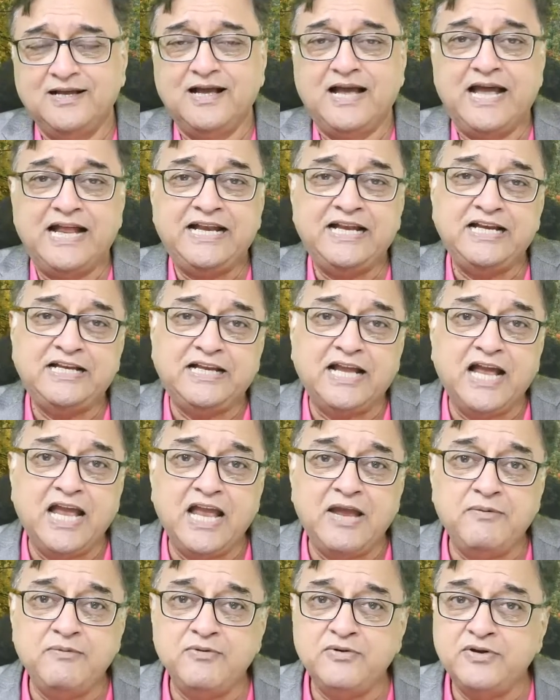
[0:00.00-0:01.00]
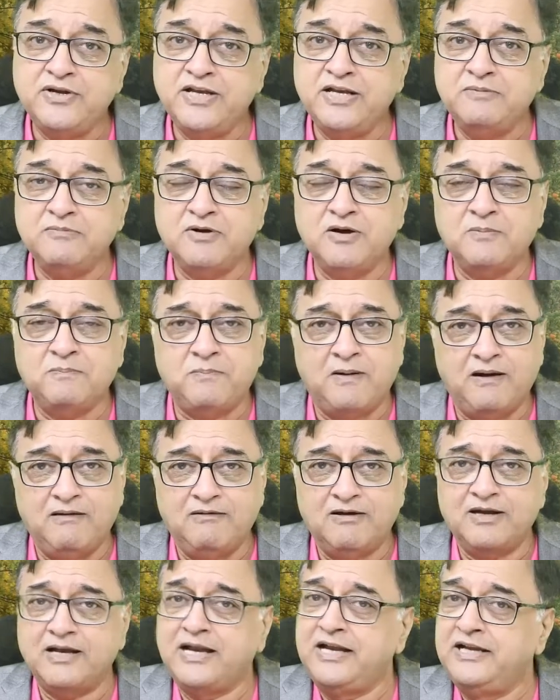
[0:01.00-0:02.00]
anytime you need more
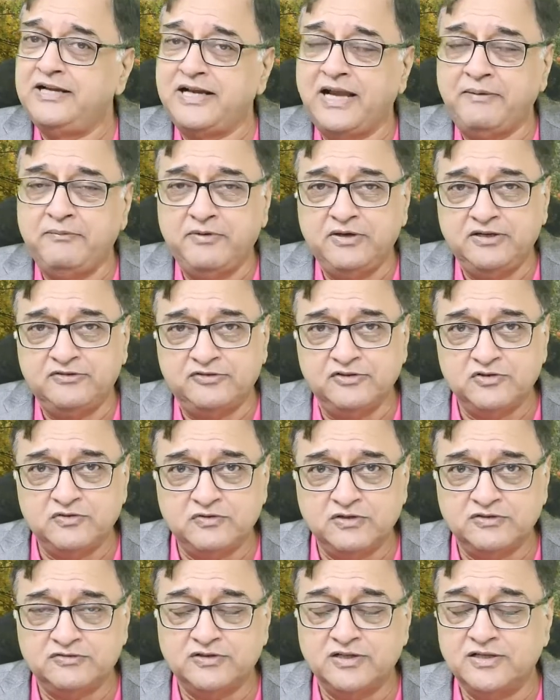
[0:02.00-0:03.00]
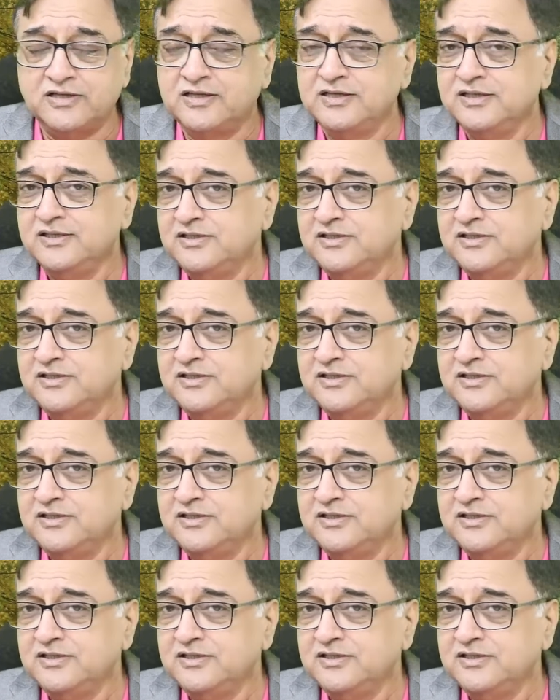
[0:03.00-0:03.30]
power, anytime you need a situation,